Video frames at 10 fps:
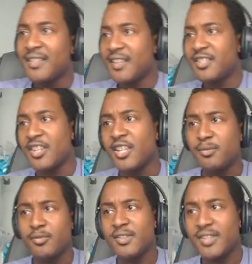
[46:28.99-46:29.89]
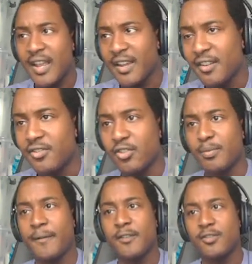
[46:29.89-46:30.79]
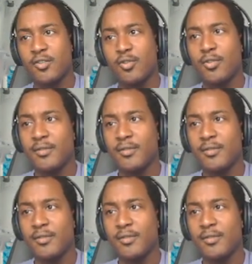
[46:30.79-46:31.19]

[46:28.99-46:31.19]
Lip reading: the exchange between Saki and Associate Professor Kudou